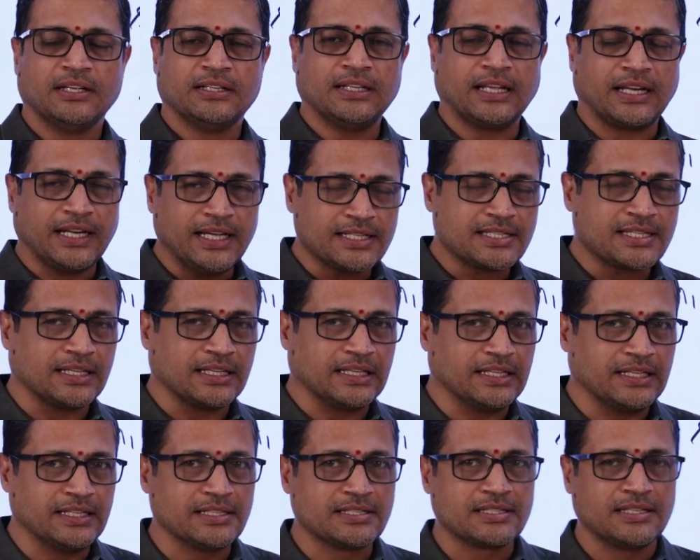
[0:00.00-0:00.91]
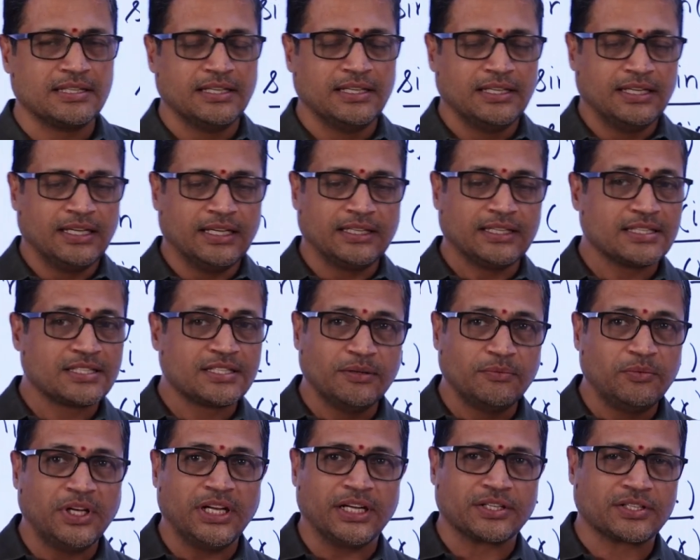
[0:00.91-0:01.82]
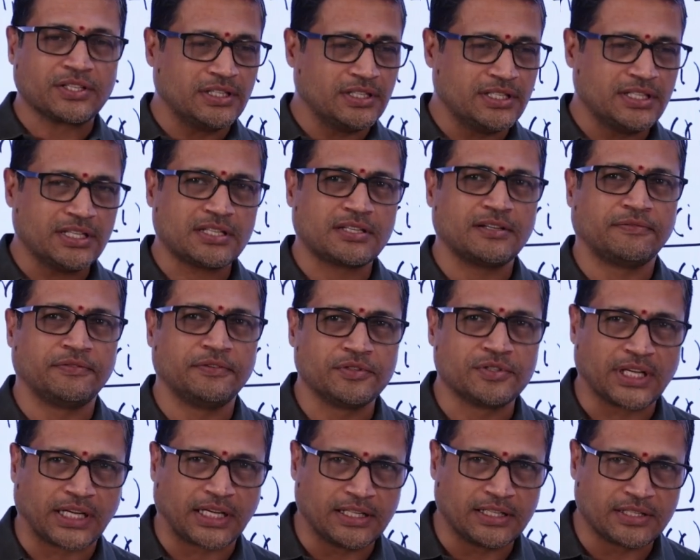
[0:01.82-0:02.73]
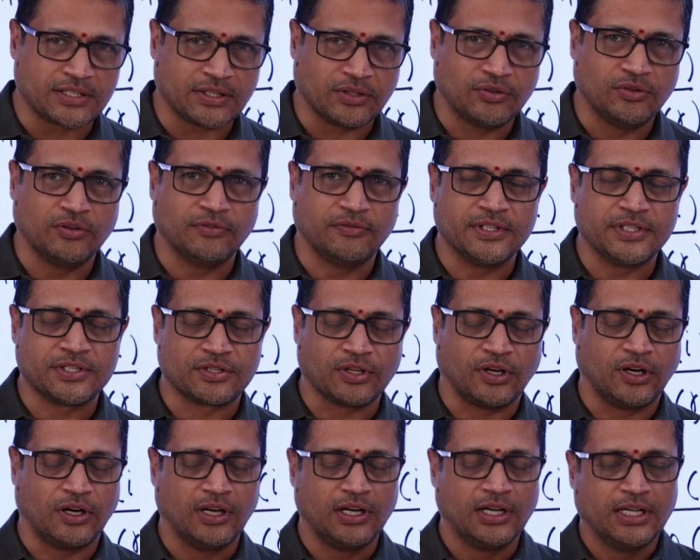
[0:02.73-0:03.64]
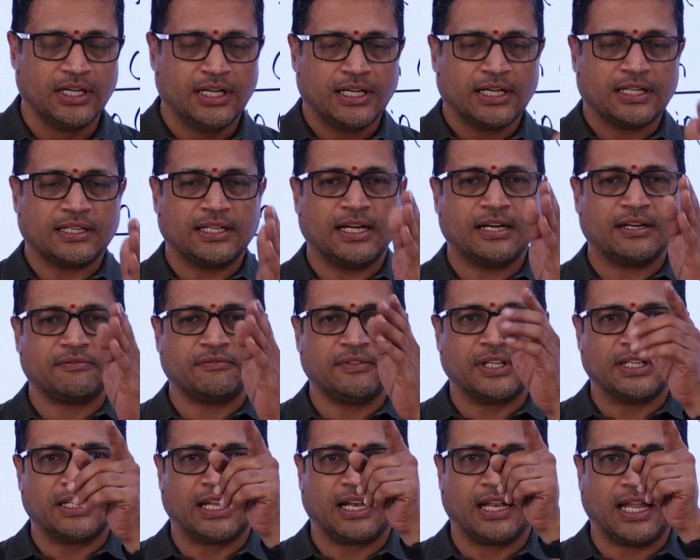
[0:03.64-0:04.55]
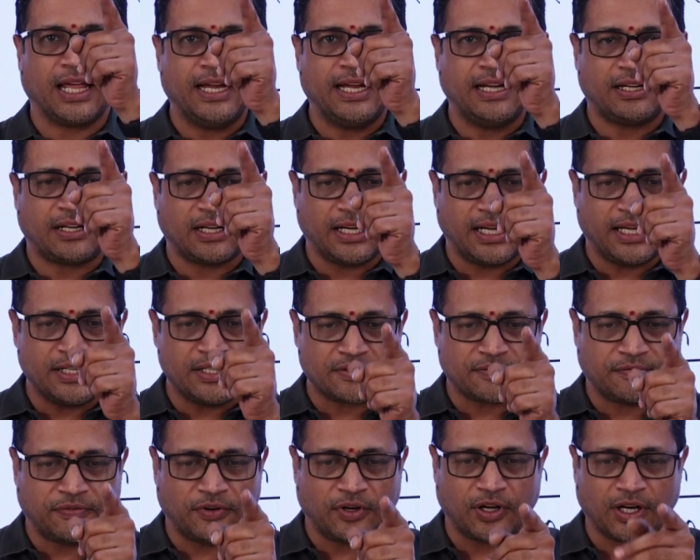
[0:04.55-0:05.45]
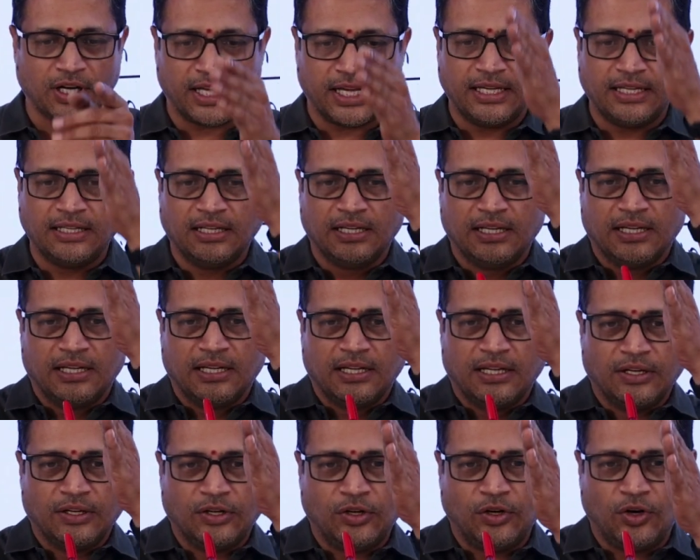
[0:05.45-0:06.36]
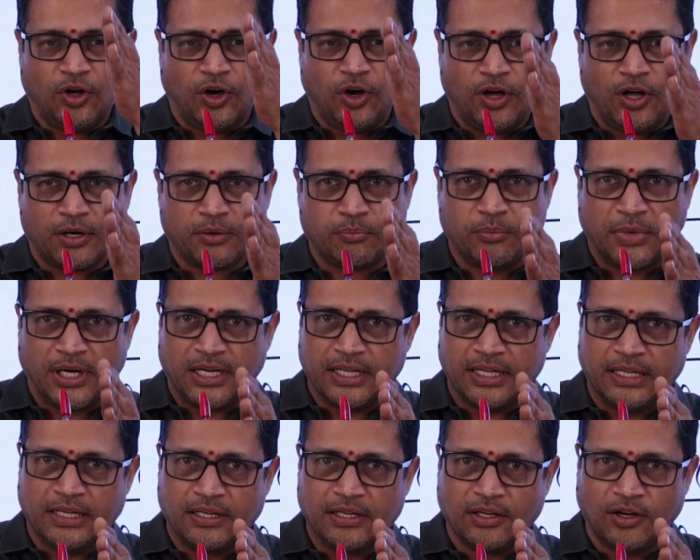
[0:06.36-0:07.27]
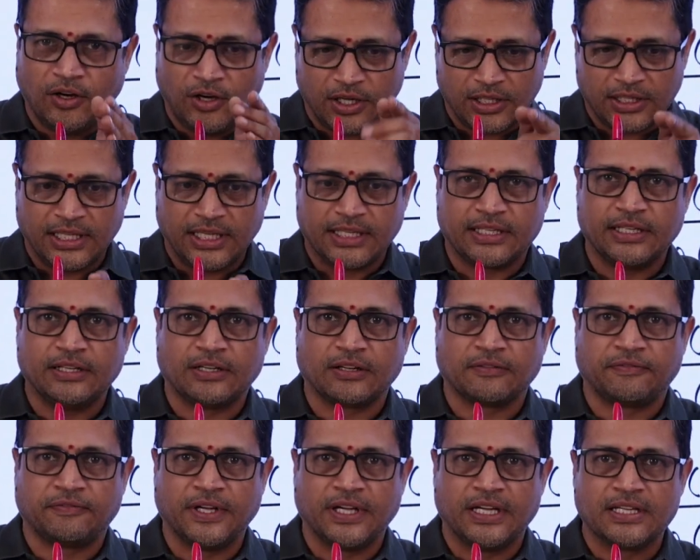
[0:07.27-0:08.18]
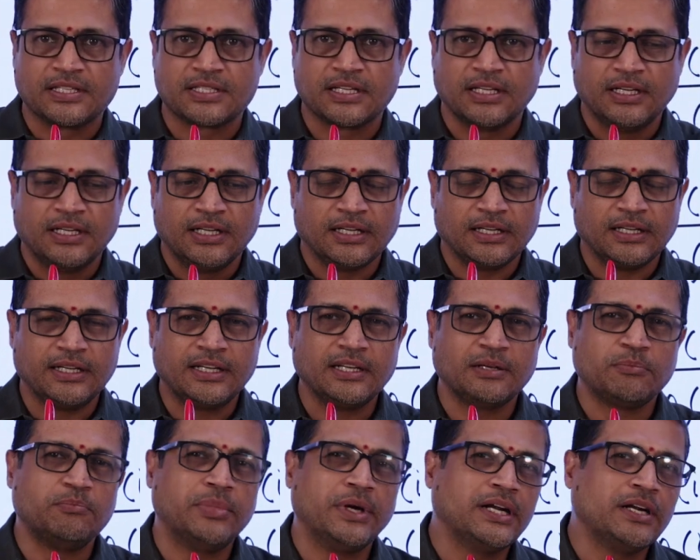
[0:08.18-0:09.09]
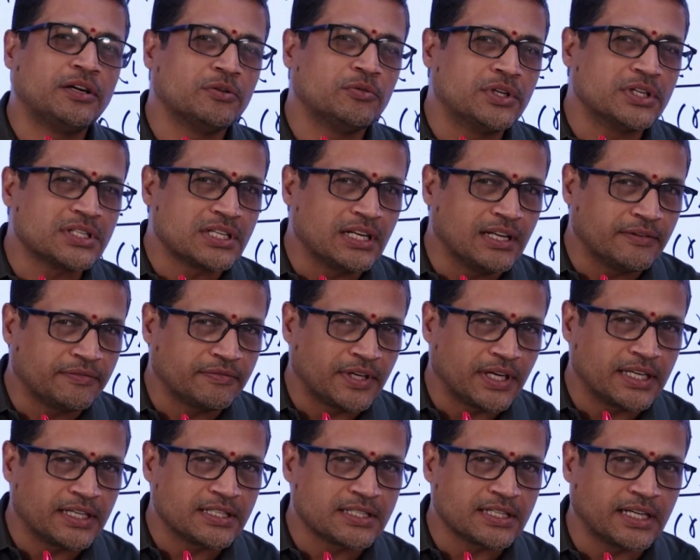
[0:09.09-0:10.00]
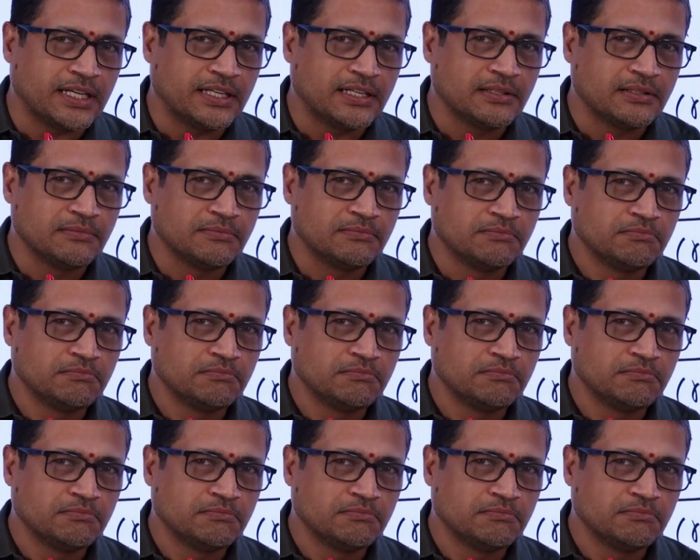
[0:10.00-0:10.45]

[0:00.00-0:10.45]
The reason is, in the simulation just a few seconds ago we saw that when the light ray is falling normally on that interface, did it bend towards left hand side?